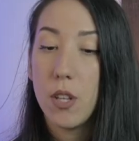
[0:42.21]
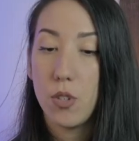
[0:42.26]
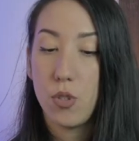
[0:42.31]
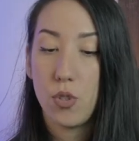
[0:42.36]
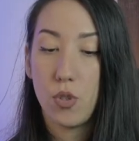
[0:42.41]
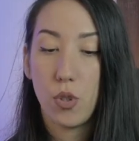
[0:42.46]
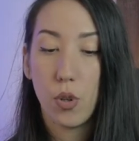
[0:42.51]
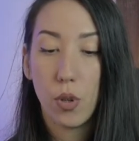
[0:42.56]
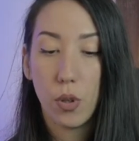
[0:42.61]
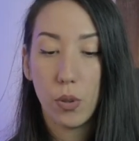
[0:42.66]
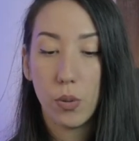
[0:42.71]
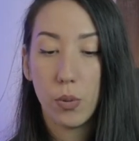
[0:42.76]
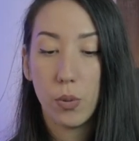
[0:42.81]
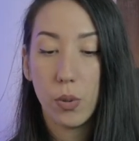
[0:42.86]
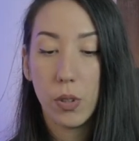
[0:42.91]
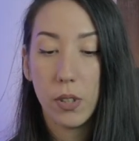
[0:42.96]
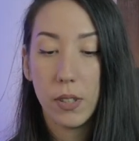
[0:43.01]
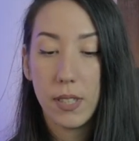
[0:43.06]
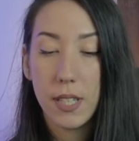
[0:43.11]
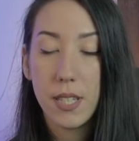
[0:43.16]

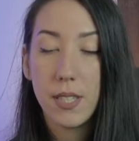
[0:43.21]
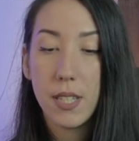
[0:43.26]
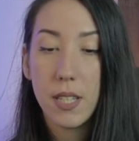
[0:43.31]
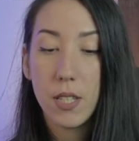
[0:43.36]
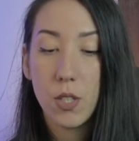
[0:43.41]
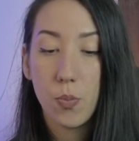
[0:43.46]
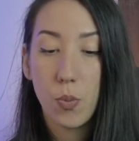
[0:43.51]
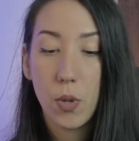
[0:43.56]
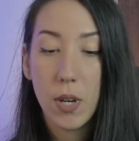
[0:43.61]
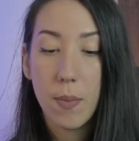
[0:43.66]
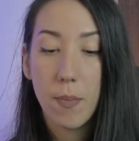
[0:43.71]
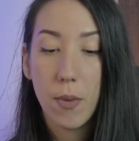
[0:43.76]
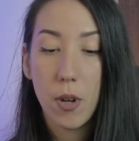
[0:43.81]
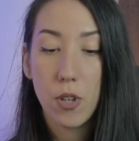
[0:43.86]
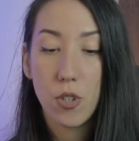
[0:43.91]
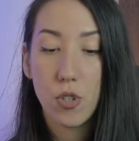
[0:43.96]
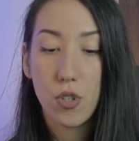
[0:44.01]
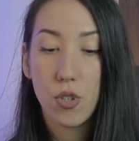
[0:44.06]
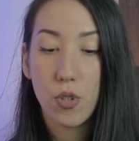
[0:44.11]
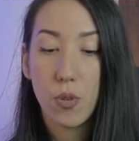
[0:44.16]
So this is pretty
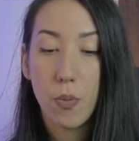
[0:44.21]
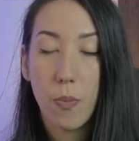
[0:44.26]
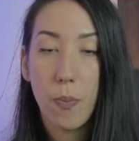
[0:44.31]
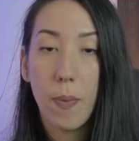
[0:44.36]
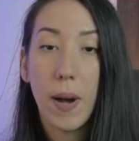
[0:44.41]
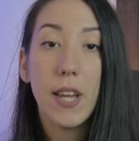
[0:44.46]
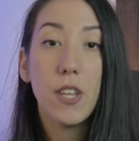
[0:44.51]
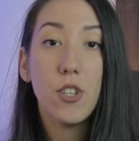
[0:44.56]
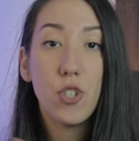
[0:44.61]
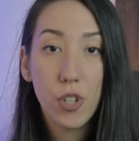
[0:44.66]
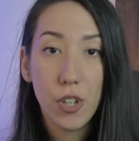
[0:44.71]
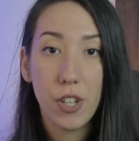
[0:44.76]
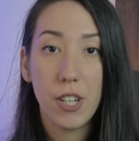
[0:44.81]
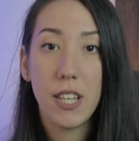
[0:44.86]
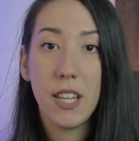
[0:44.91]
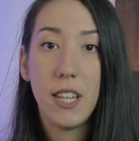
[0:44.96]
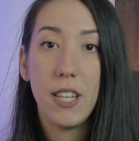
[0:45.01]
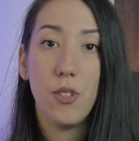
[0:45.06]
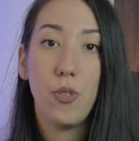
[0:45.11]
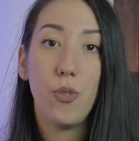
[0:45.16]
much my
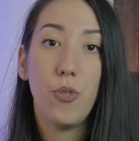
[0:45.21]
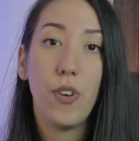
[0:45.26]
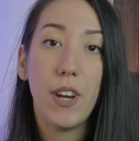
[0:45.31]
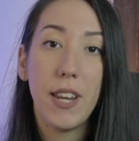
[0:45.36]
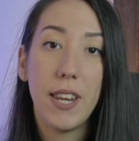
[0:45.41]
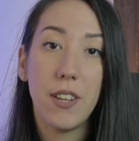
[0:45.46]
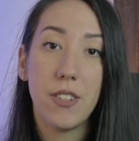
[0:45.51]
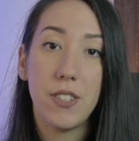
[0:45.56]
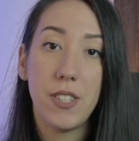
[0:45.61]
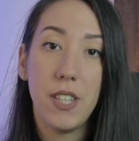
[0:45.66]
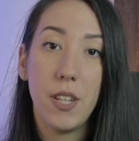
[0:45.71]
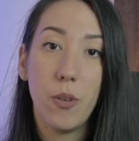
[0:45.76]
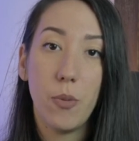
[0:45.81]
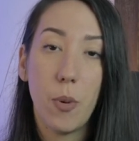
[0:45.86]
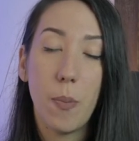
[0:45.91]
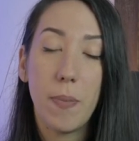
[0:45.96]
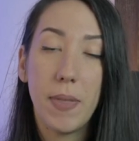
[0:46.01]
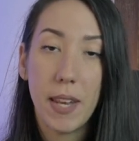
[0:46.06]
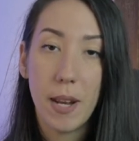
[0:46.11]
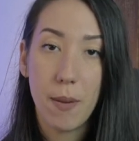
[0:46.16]
journey into finding a
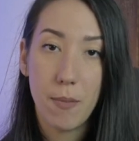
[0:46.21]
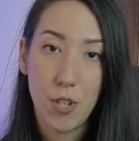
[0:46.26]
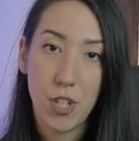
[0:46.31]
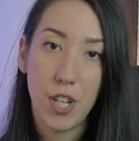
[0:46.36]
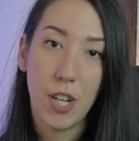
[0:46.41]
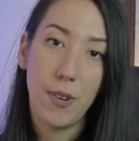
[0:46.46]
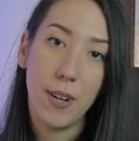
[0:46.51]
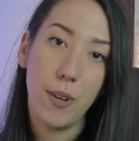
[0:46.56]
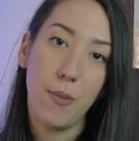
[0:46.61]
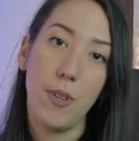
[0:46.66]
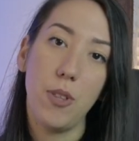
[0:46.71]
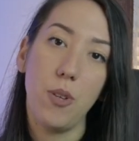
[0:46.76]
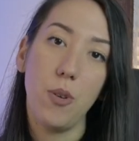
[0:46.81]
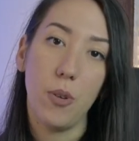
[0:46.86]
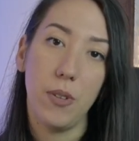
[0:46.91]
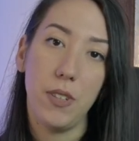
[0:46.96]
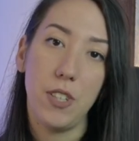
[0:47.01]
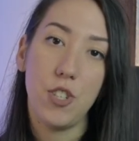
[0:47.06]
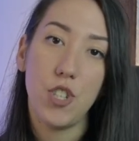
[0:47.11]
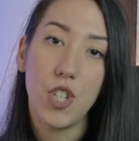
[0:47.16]
cinewhoop that I'm sharing with you
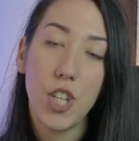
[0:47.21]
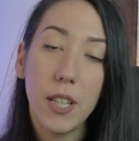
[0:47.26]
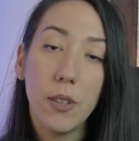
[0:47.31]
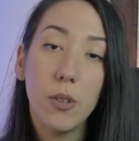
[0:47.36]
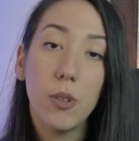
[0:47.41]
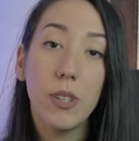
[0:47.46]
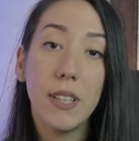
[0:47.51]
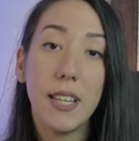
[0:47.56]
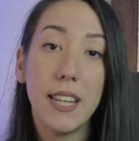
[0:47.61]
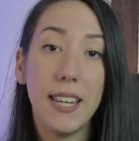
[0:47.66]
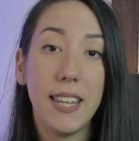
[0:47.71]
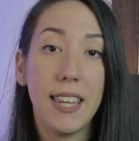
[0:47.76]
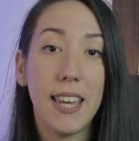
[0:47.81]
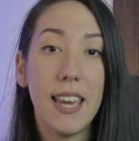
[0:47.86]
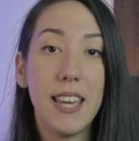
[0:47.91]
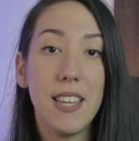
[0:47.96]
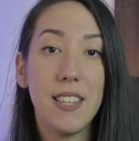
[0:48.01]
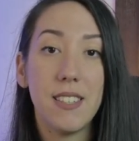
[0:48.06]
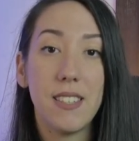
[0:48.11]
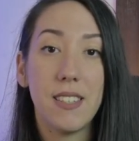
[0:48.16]
on this channel in
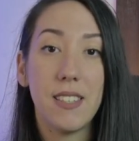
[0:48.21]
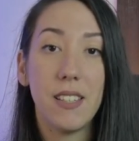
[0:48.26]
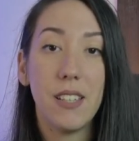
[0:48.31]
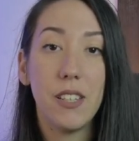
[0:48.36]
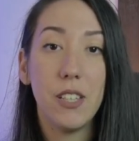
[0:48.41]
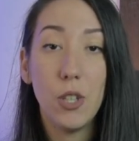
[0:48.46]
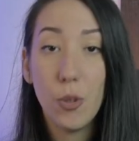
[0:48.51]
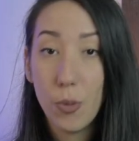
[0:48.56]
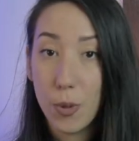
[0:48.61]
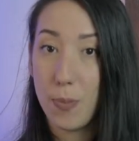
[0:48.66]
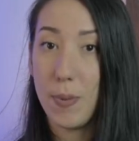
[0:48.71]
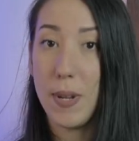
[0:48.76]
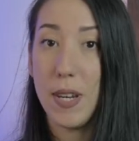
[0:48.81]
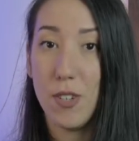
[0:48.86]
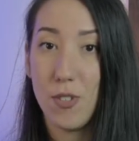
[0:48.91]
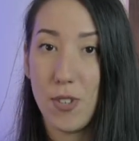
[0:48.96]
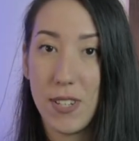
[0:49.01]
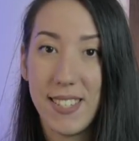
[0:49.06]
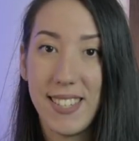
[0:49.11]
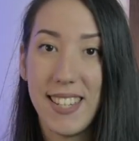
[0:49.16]
case you would be
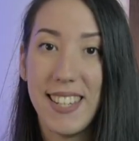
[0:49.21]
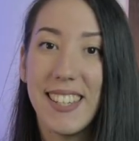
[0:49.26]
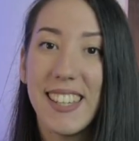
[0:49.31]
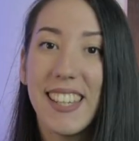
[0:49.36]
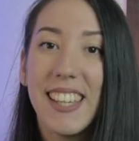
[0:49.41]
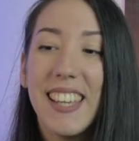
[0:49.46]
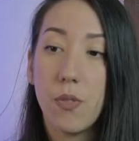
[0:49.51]
interested.